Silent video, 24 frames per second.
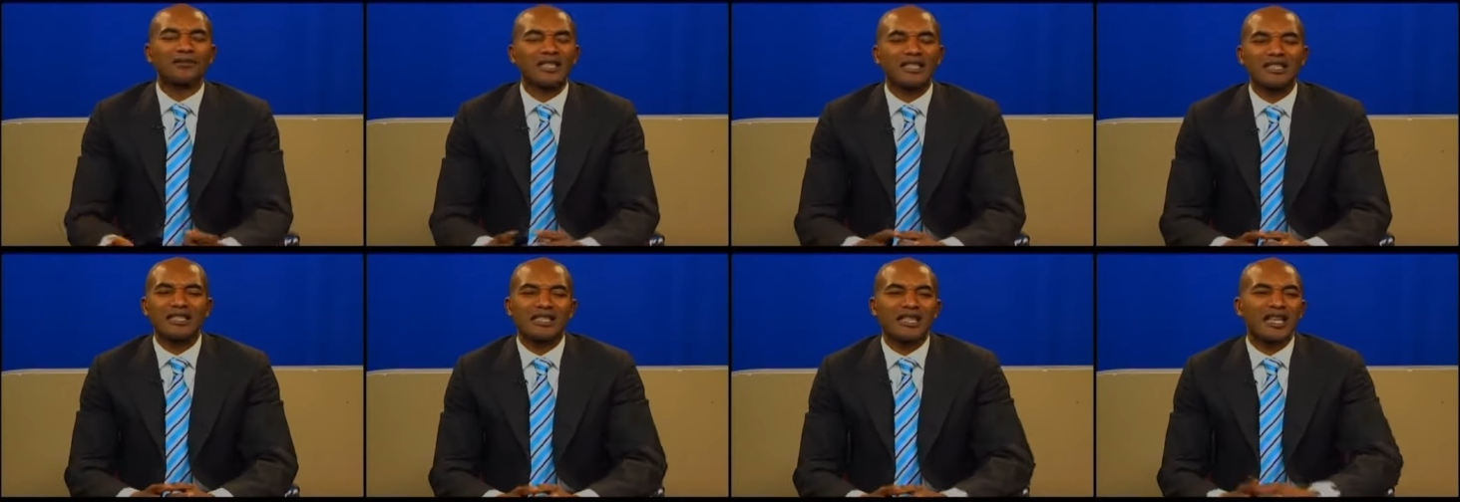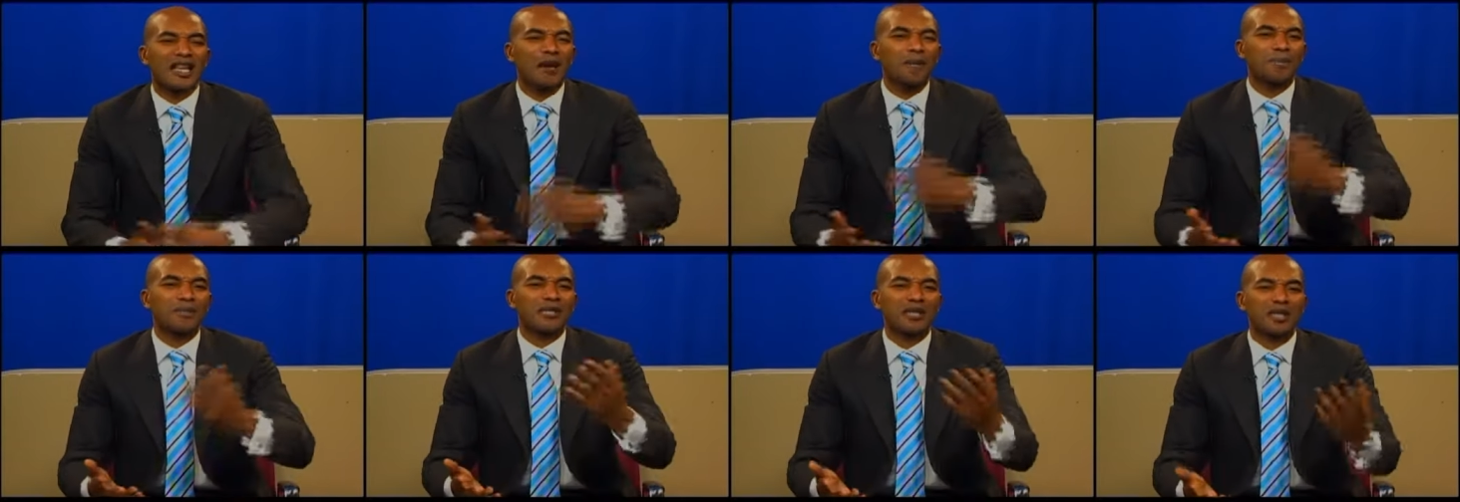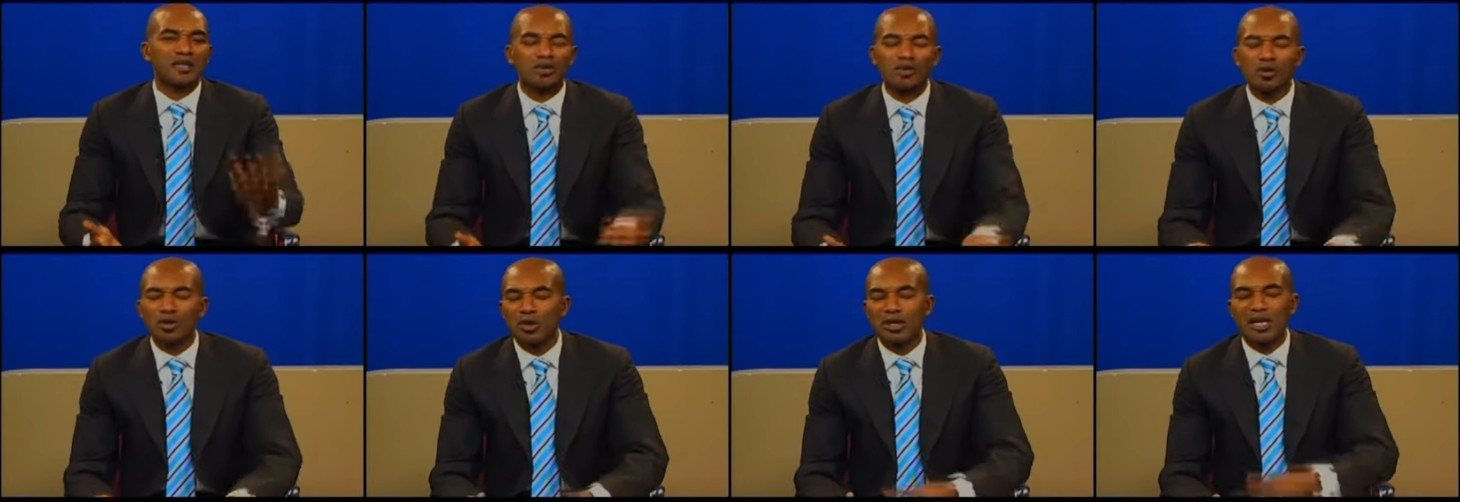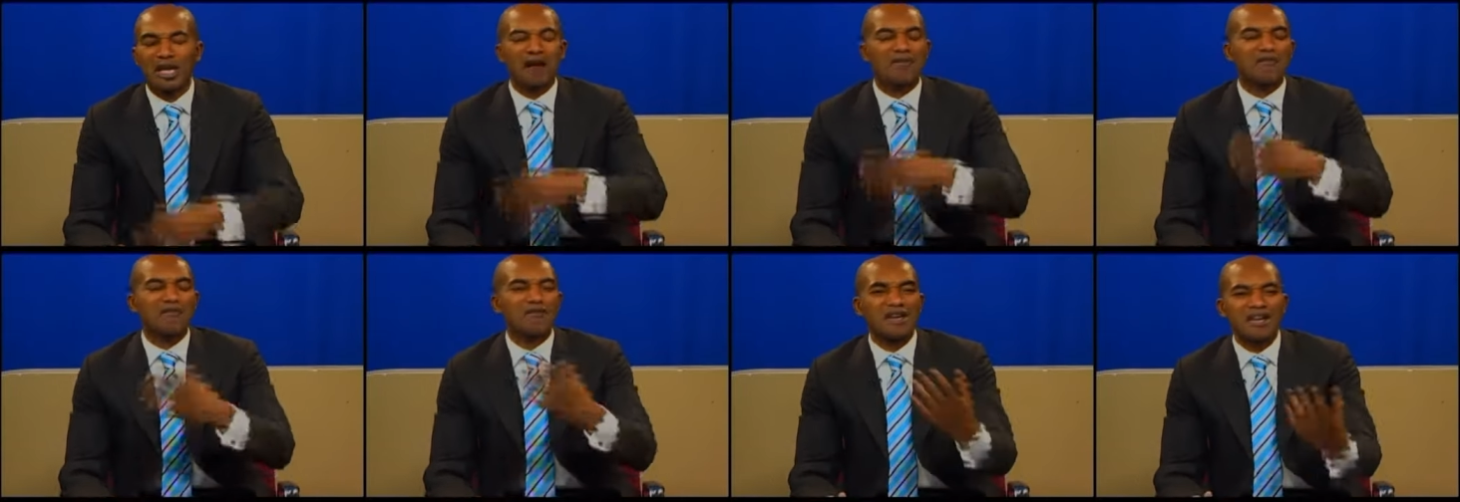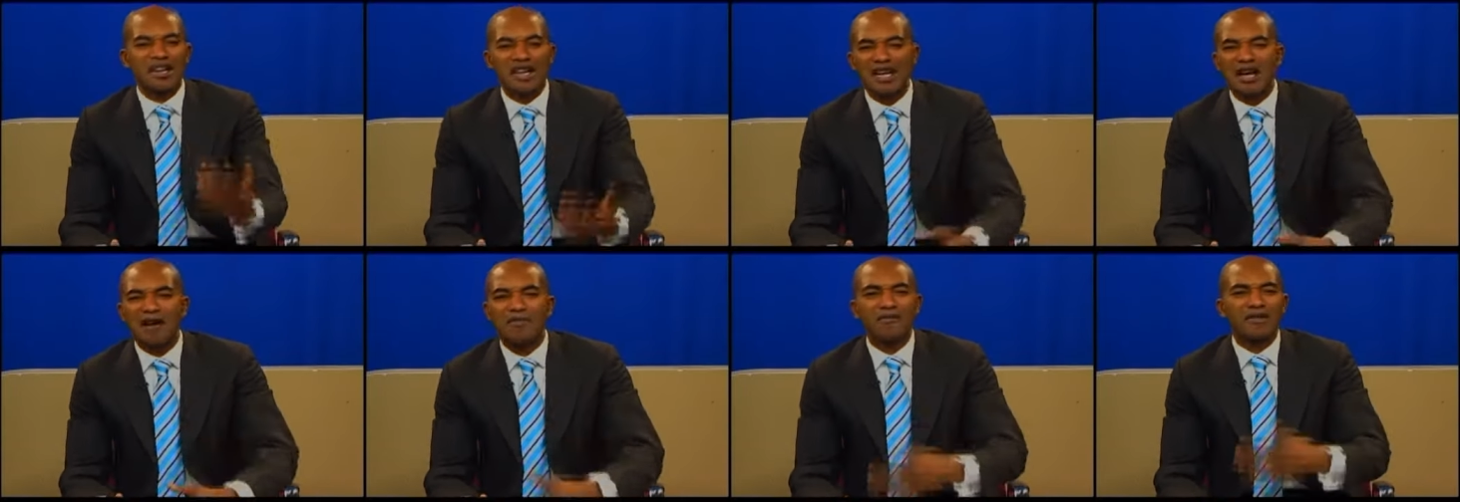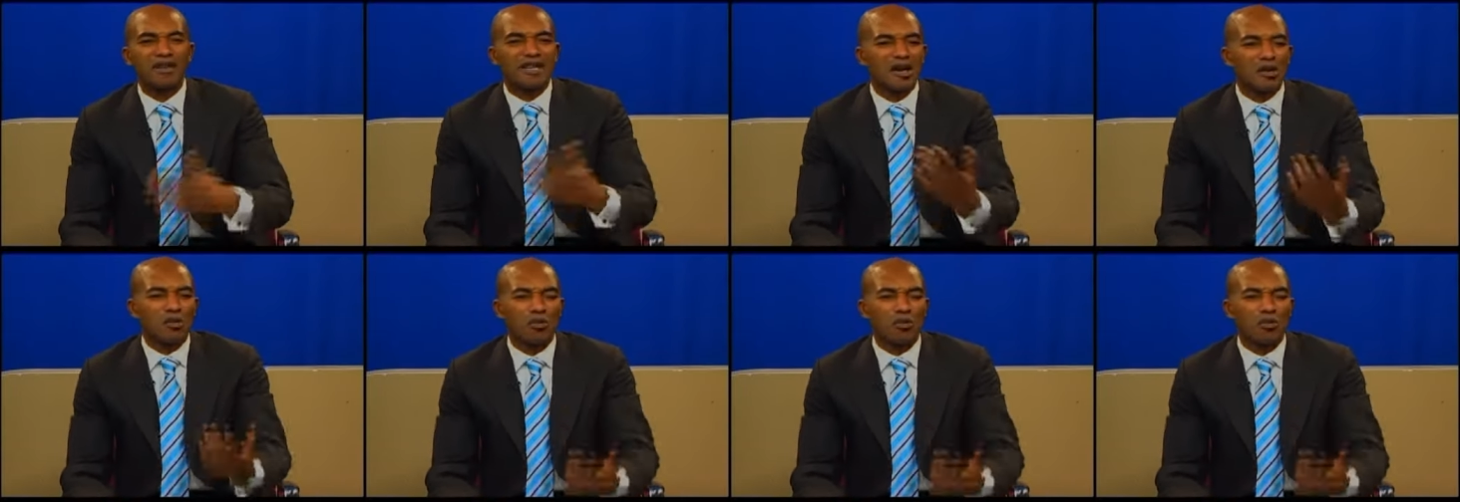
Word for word: The same thing doing every day, every day.